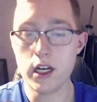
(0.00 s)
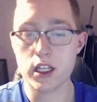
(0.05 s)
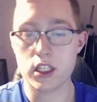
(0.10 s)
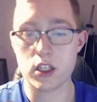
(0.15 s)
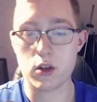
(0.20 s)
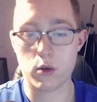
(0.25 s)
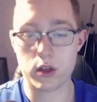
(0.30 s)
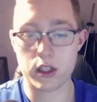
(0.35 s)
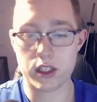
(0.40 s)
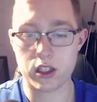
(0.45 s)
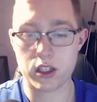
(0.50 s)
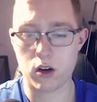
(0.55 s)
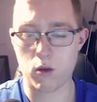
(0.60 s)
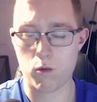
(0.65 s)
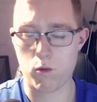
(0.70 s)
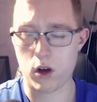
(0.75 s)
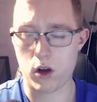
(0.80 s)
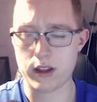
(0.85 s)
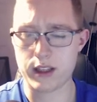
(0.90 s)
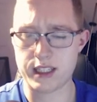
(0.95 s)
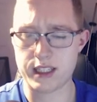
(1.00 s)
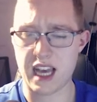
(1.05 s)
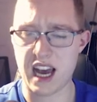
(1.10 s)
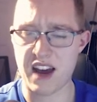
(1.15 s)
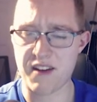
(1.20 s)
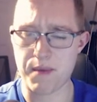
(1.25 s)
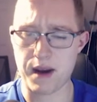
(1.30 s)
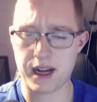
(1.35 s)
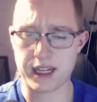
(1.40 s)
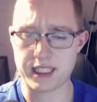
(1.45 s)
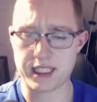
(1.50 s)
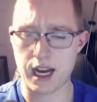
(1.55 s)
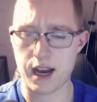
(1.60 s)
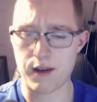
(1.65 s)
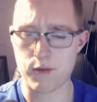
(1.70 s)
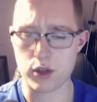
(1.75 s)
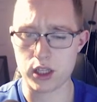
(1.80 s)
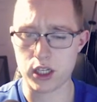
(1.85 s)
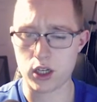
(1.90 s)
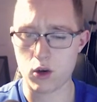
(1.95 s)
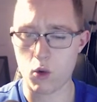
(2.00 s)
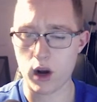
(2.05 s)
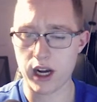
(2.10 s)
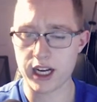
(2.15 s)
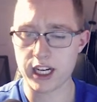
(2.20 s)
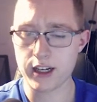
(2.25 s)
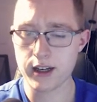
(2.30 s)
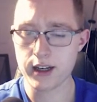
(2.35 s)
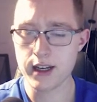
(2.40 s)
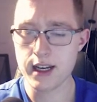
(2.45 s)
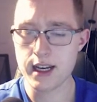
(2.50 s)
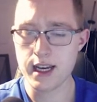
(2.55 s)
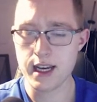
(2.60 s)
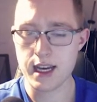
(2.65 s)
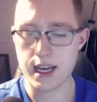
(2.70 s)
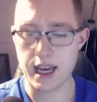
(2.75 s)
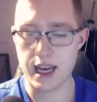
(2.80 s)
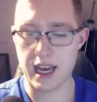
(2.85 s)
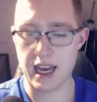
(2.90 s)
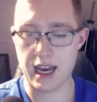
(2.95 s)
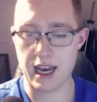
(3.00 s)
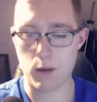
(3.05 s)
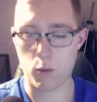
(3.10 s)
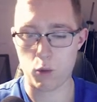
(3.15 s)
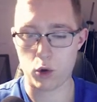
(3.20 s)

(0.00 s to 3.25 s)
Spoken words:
So we're just going to run this halfback dive really quick. And we're